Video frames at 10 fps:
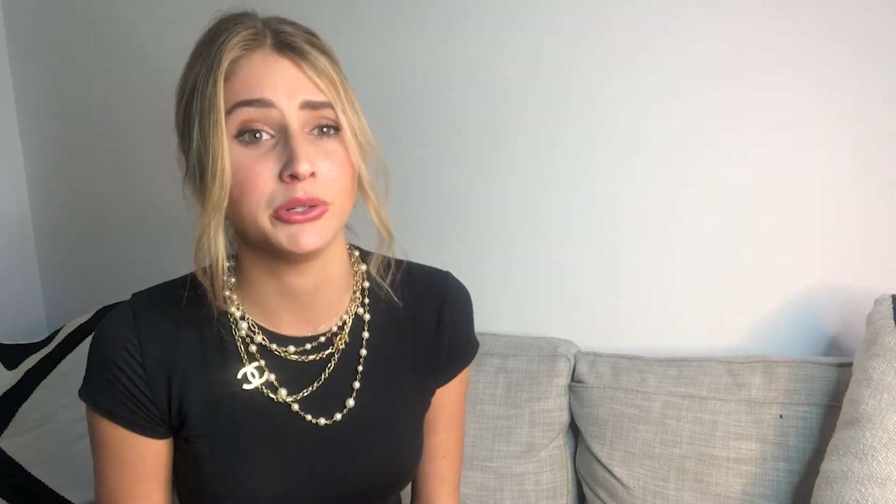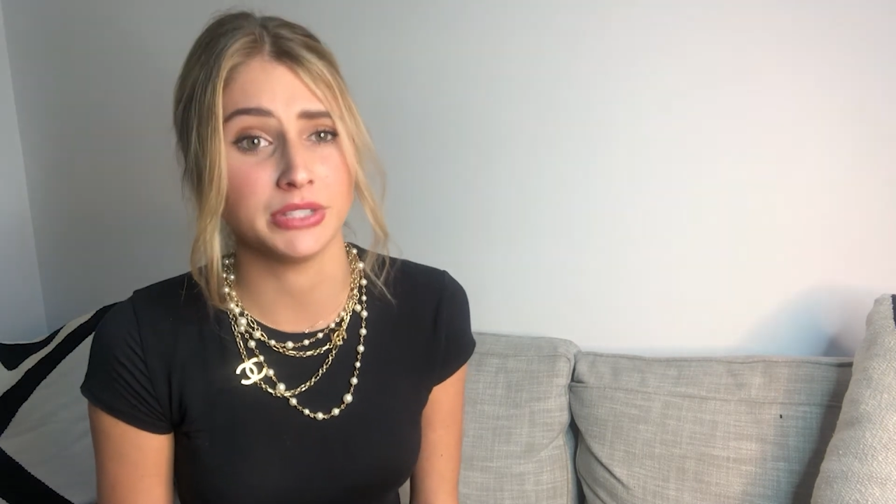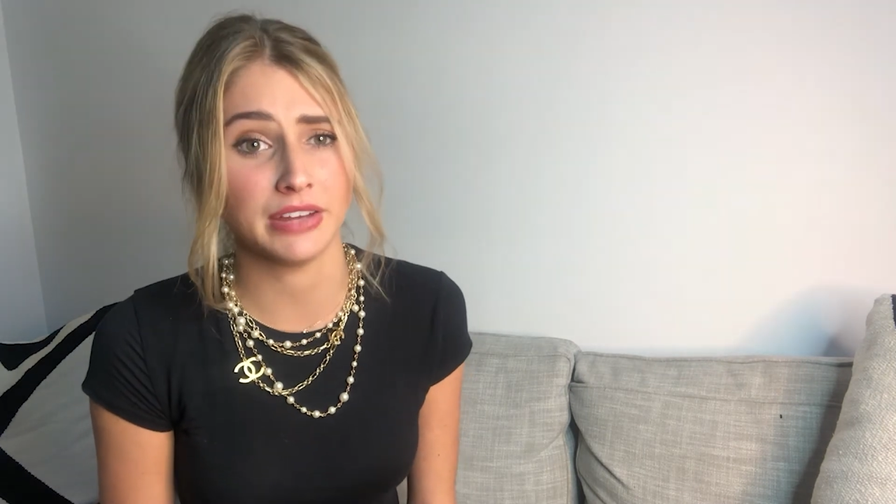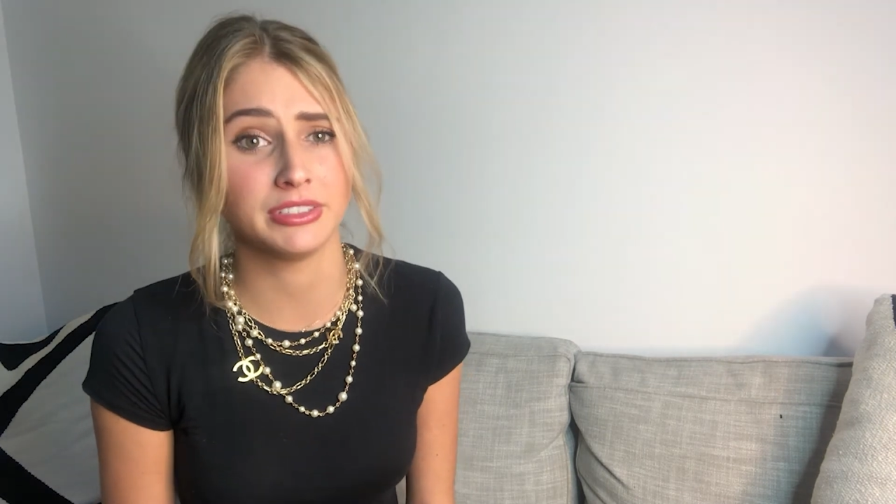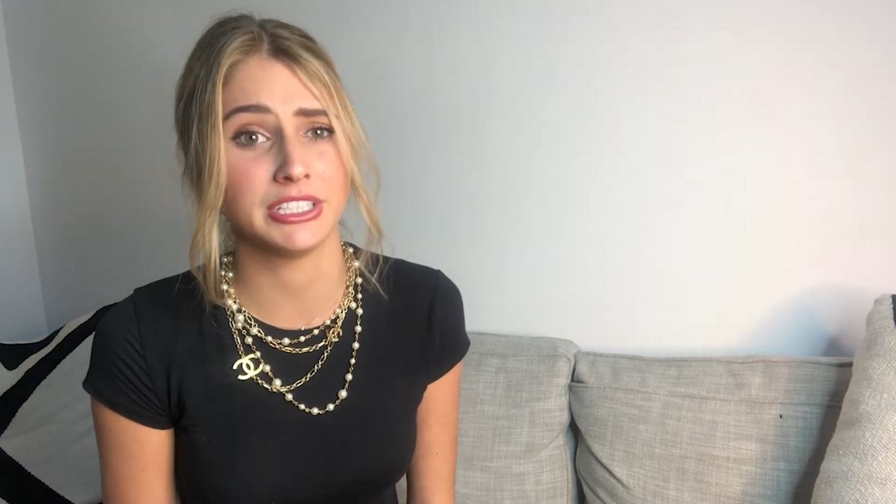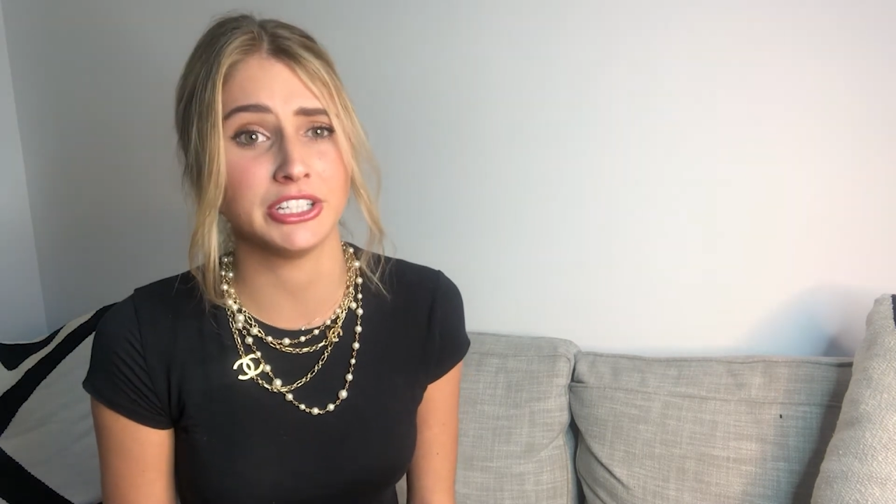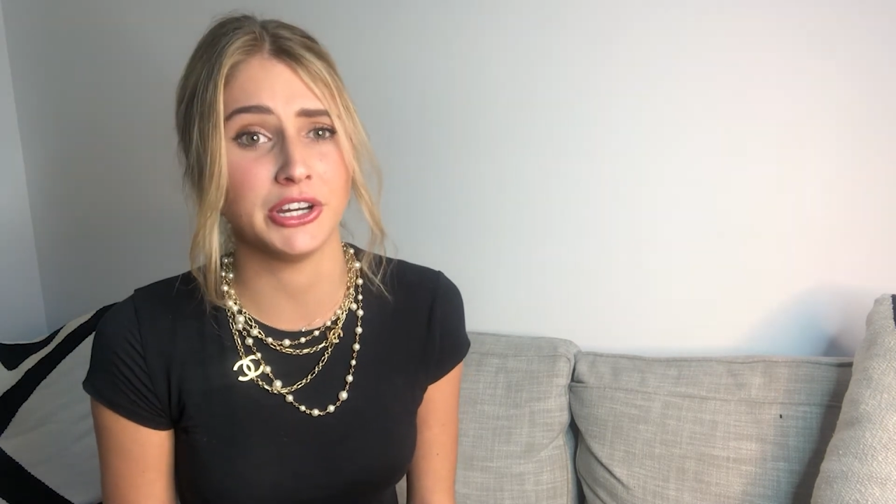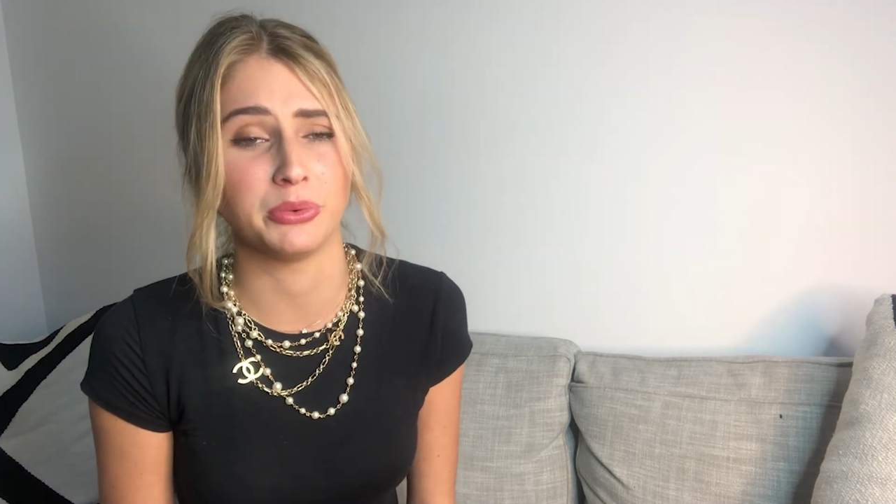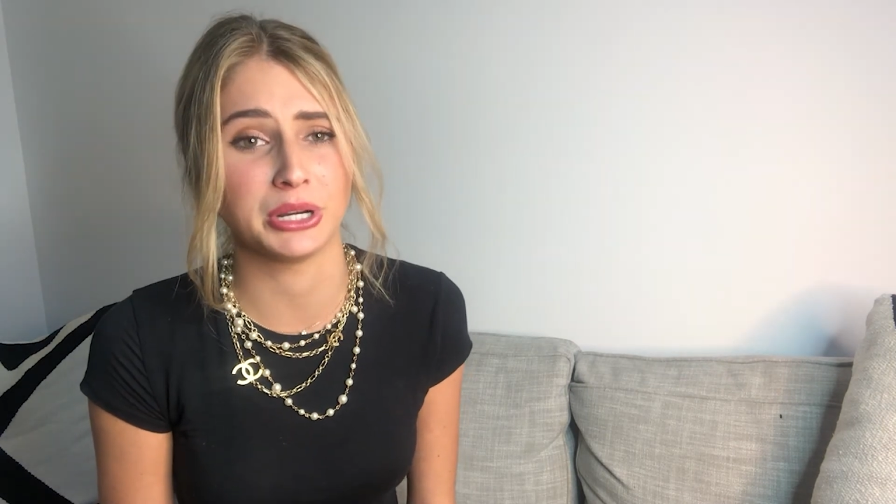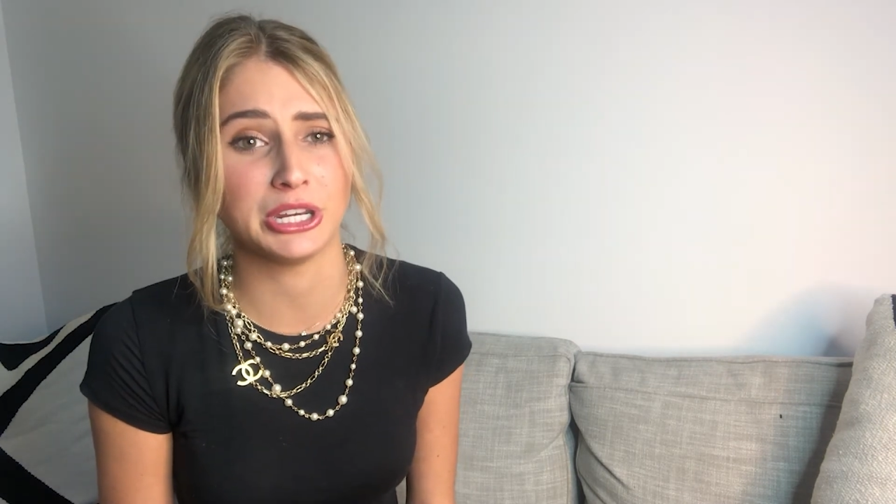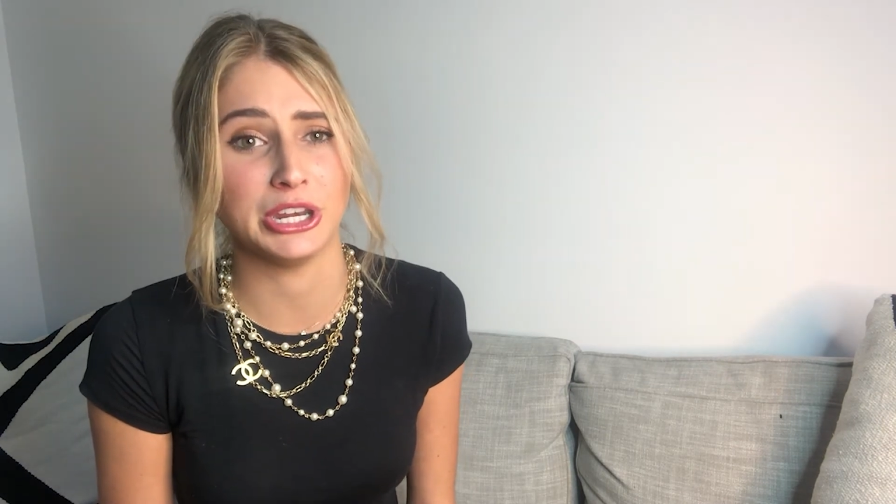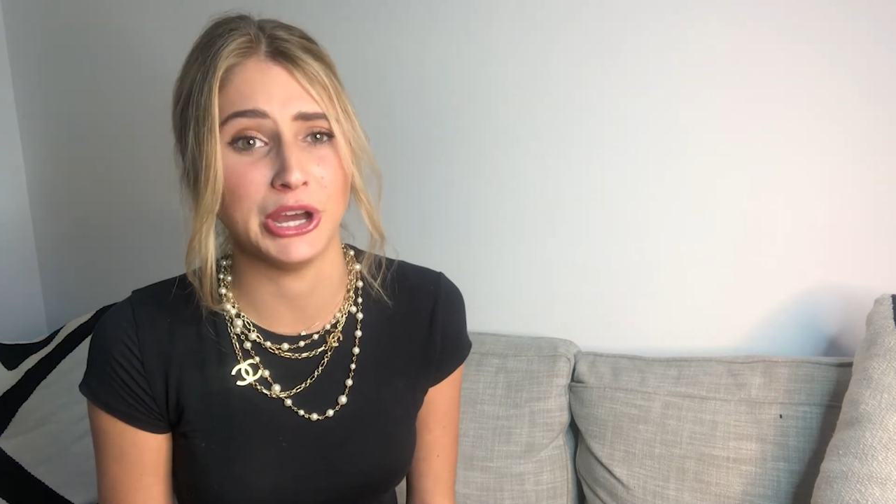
who definitely wouldn't